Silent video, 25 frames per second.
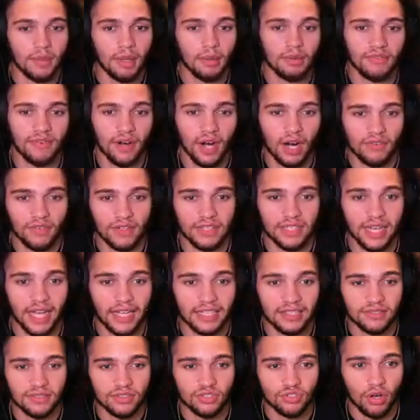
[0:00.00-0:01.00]
to fire off a
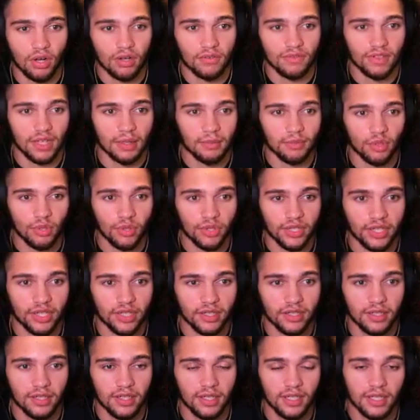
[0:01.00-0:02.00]
nice strong flamethrower
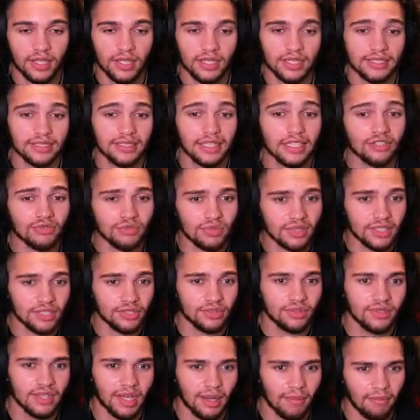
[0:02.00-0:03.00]
here. Doesn't really
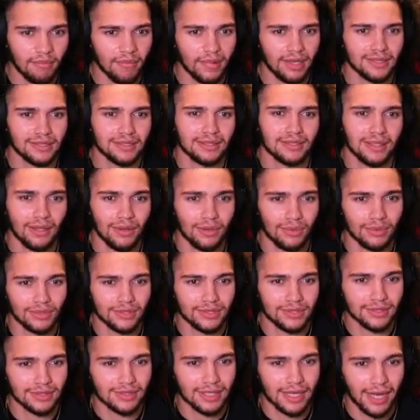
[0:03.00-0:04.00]
do that much though,
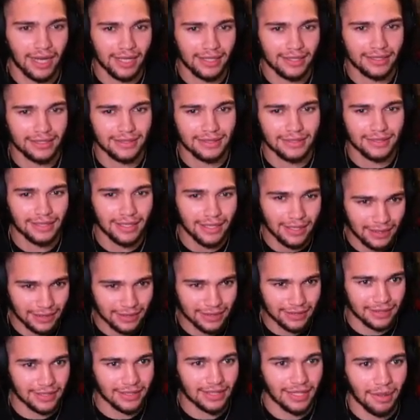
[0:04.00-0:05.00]
which is kind of nutty.
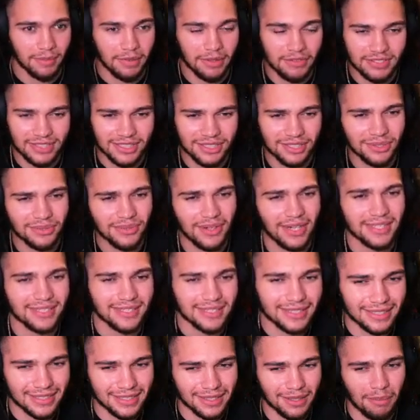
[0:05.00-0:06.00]
I mean, Cinderace
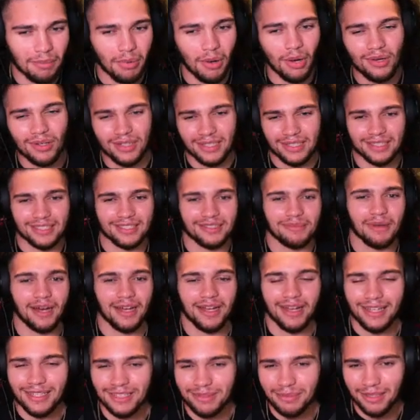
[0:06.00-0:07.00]
isn't the bulkiest spot.
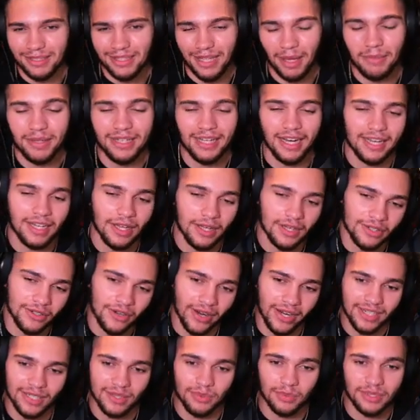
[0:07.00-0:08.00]
I expect. I mean, I know,
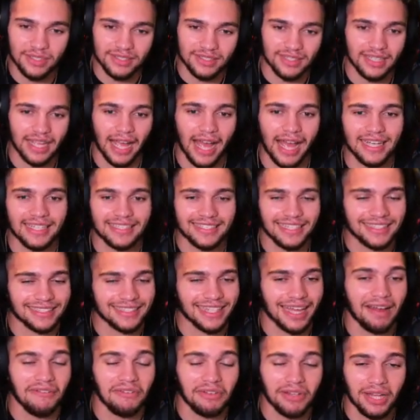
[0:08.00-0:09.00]
granted, Weezing doesn't
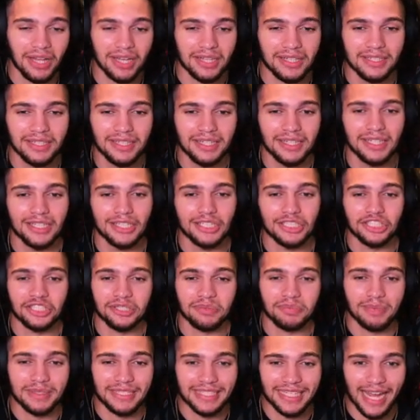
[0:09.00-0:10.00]
have a lot of
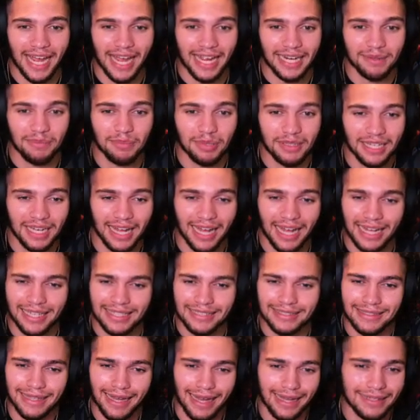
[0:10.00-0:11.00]
attack, but I
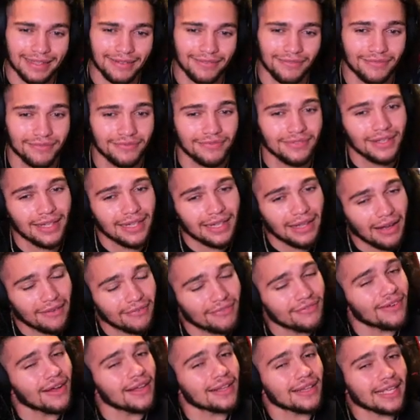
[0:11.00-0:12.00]

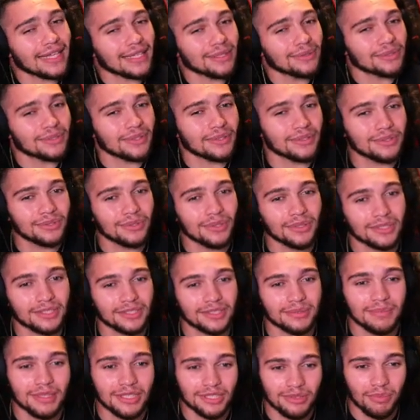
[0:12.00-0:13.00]
felt like it was gonna do a
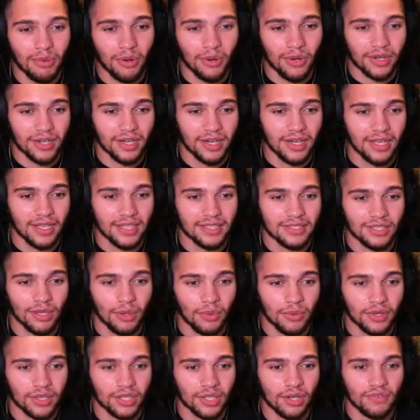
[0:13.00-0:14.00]
smidge more. So
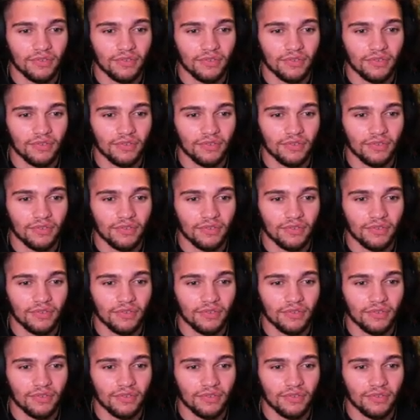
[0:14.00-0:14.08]
we're gonna go for